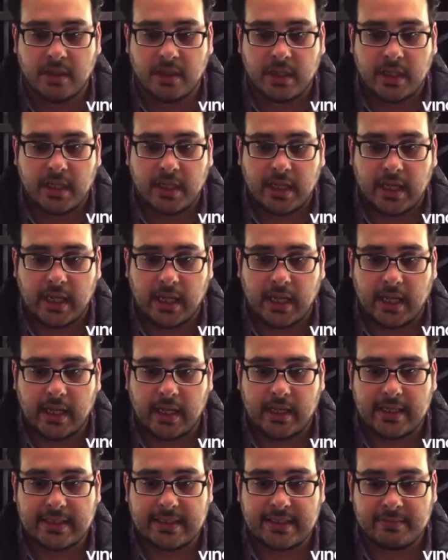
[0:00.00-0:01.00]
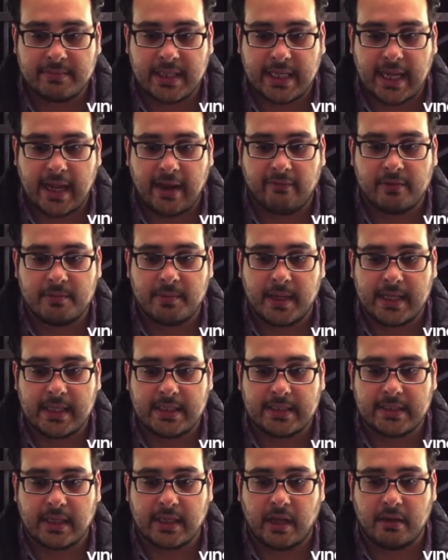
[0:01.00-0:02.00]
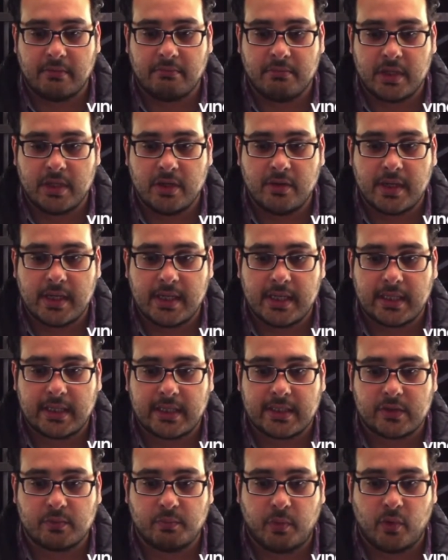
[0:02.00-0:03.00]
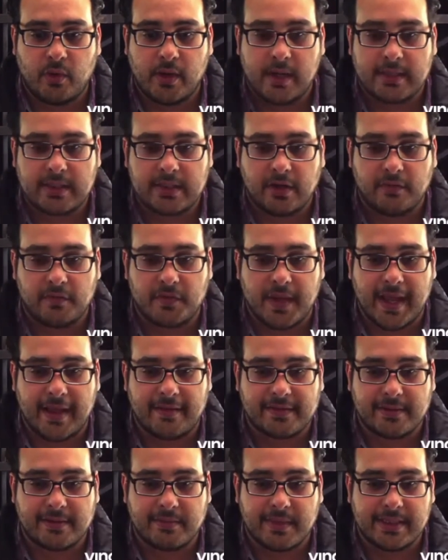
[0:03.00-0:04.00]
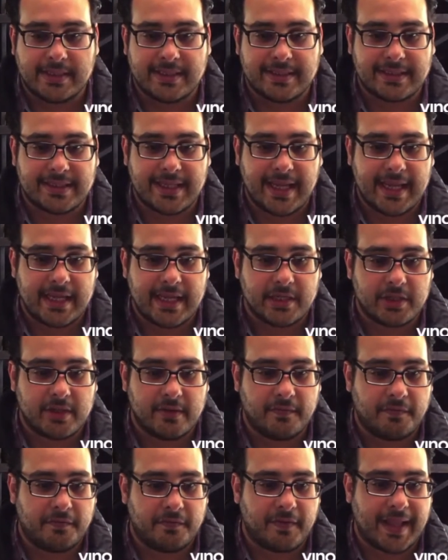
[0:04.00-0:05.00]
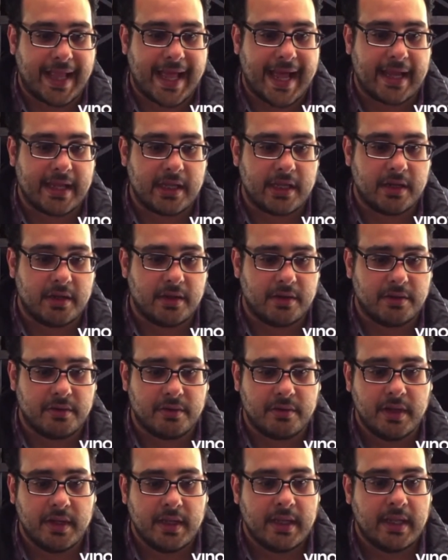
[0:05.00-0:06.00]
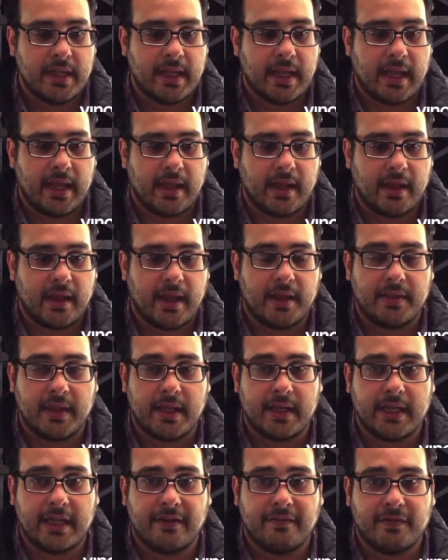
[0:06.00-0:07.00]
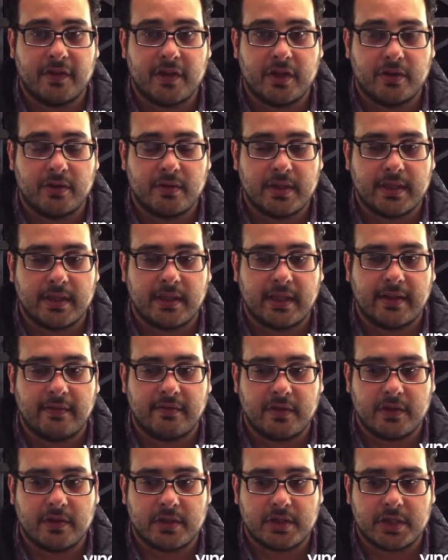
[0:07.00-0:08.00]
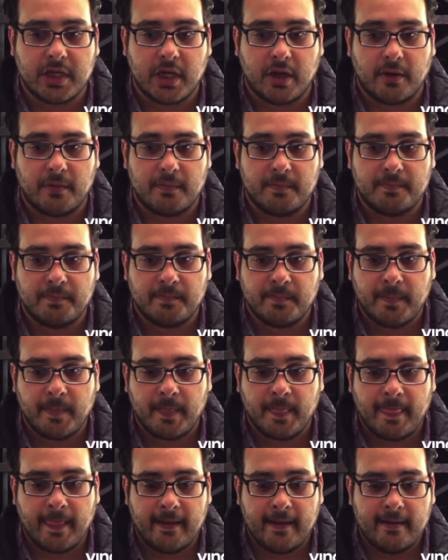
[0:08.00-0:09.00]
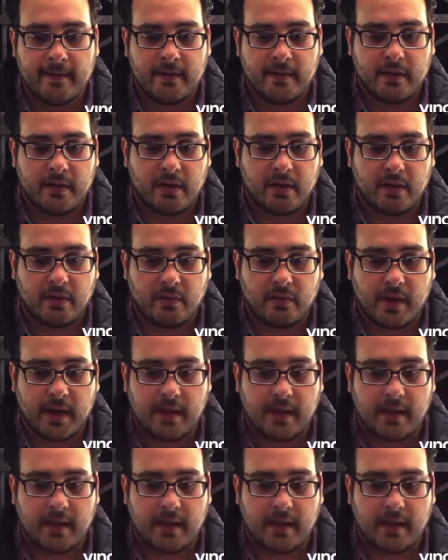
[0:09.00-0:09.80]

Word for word: Uh, it seems like everybody's unmuted at this point, so if you have something to say, it should flag you uh, and then give you the give you the show. All right.